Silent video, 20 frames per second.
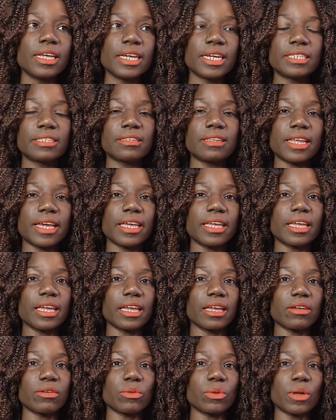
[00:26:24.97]
It's like
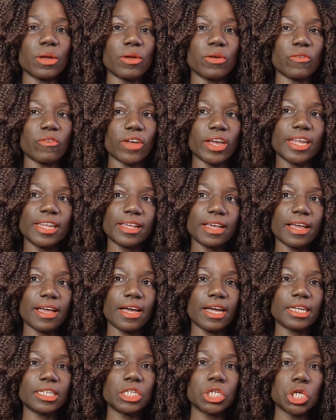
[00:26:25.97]
a rail
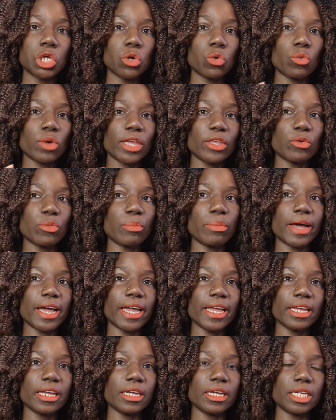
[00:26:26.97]
card where you
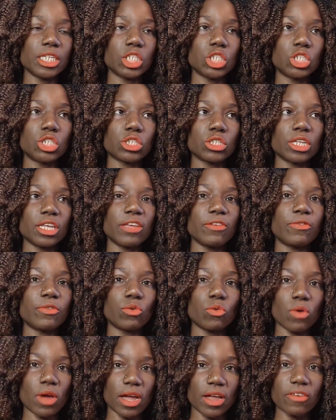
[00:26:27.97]
buy it. If
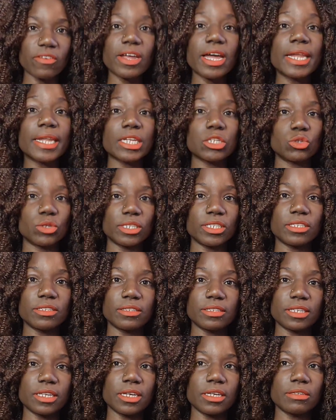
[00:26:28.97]
you are under
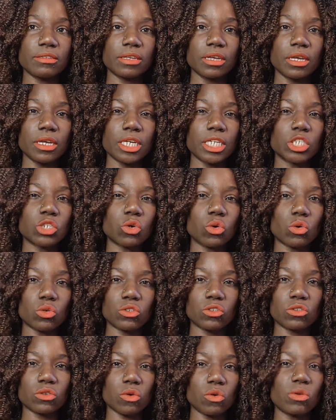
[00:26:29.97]
26, it
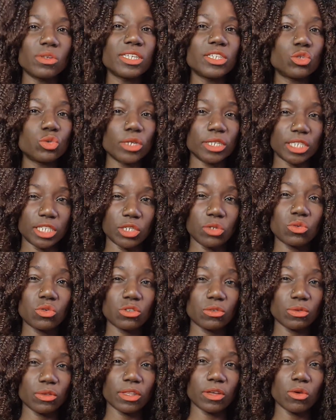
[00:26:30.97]
costs only
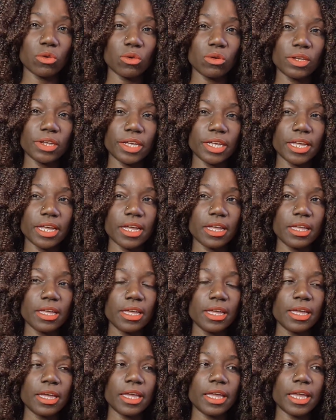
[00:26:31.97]
€20 for the whole year.
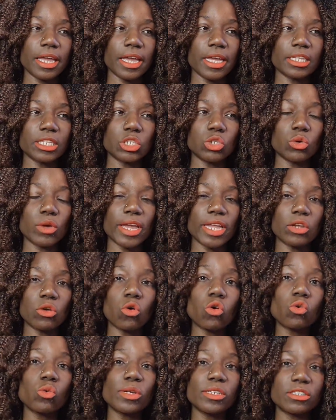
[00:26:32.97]
And you can
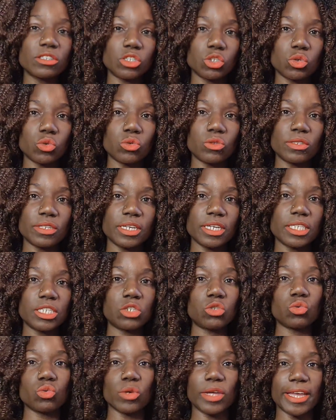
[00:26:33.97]
always use it
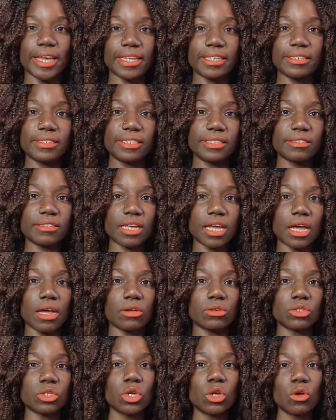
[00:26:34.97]
to get
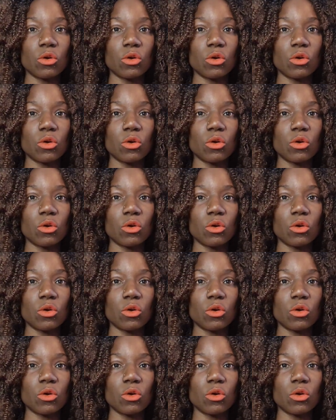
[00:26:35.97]
discount.